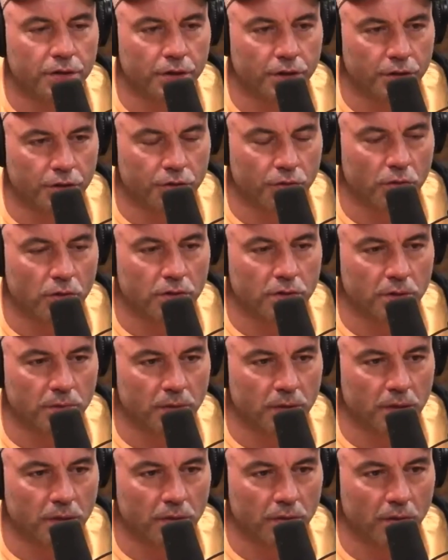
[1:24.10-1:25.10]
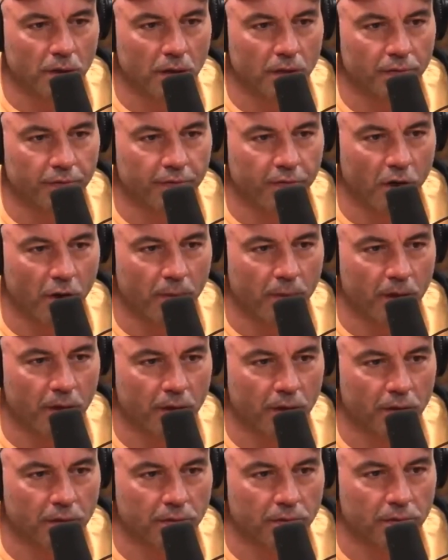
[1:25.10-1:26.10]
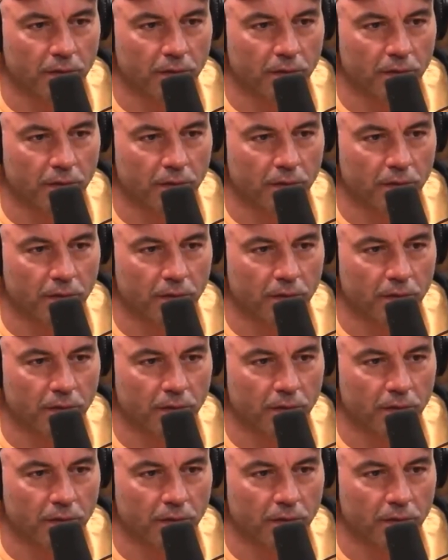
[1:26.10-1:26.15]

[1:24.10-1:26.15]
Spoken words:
you can control someone on the ground far better,